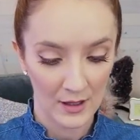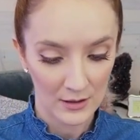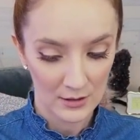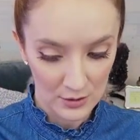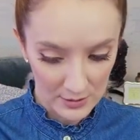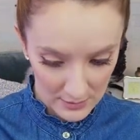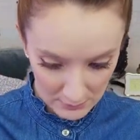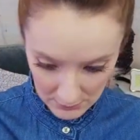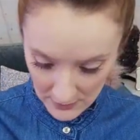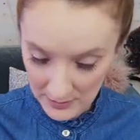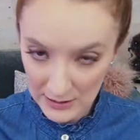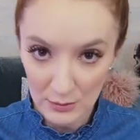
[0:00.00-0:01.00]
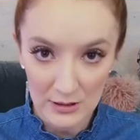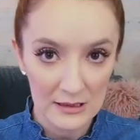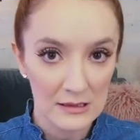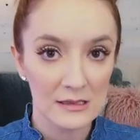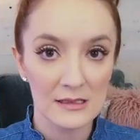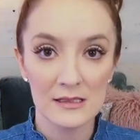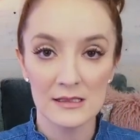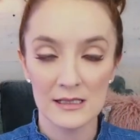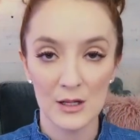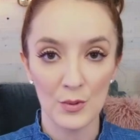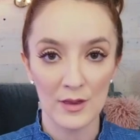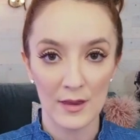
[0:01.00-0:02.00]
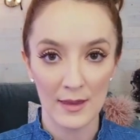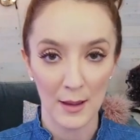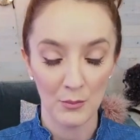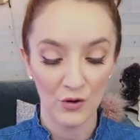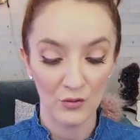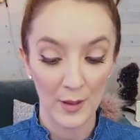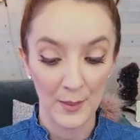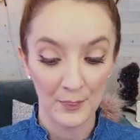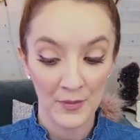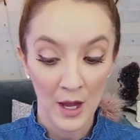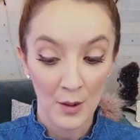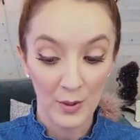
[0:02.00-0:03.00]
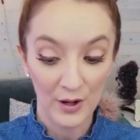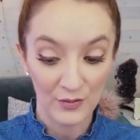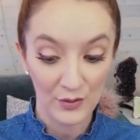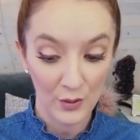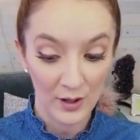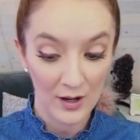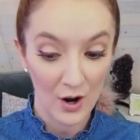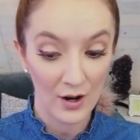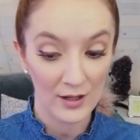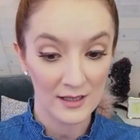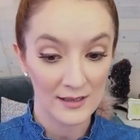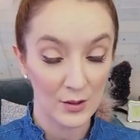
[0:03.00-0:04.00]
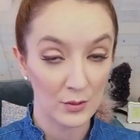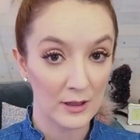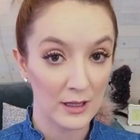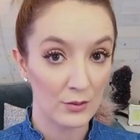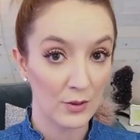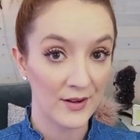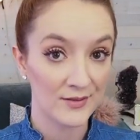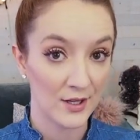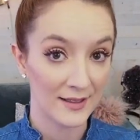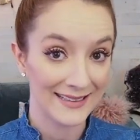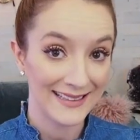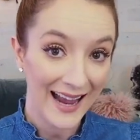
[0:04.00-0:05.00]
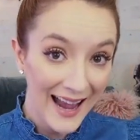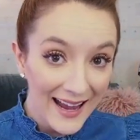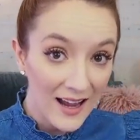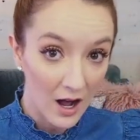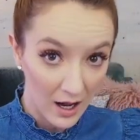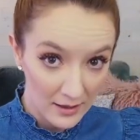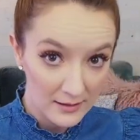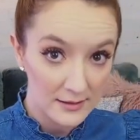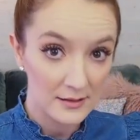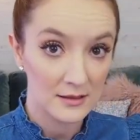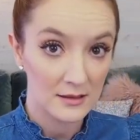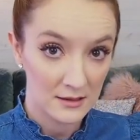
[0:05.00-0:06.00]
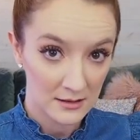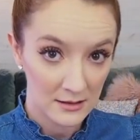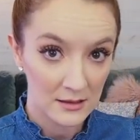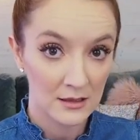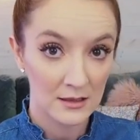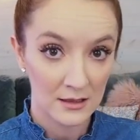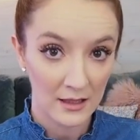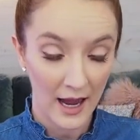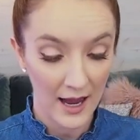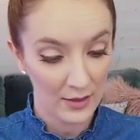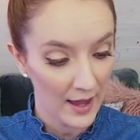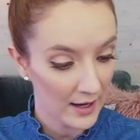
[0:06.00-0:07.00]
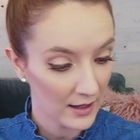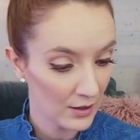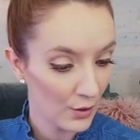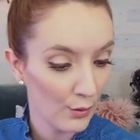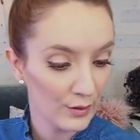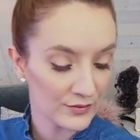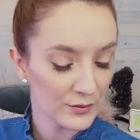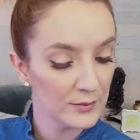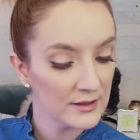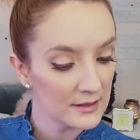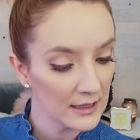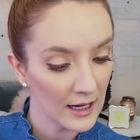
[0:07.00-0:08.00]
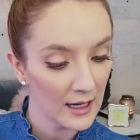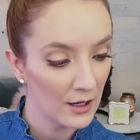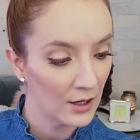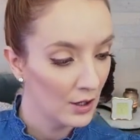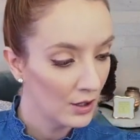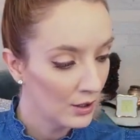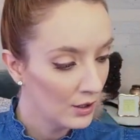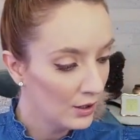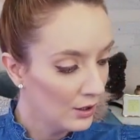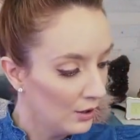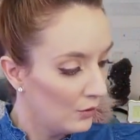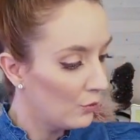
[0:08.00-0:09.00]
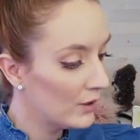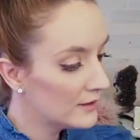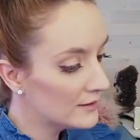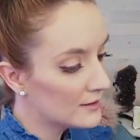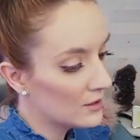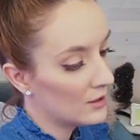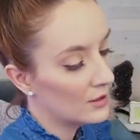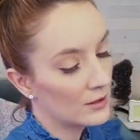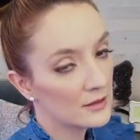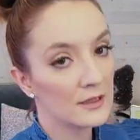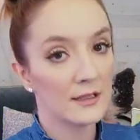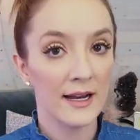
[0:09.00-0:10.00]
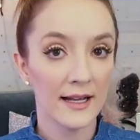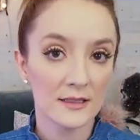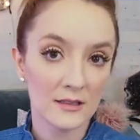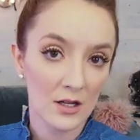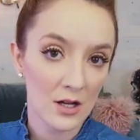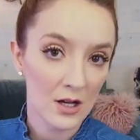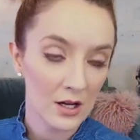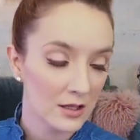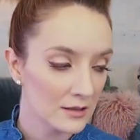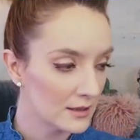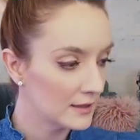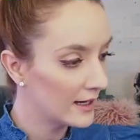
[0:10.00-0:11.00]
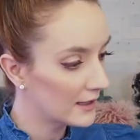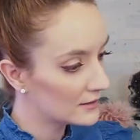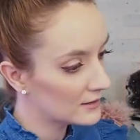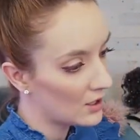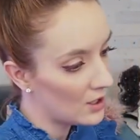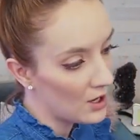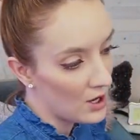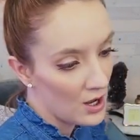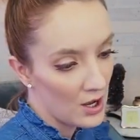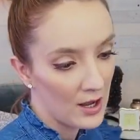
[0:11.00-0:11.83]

Just little consistency within that movement. But if you're an artist that really thrives on chaos, and that goes from singing one song to the next song to the next song,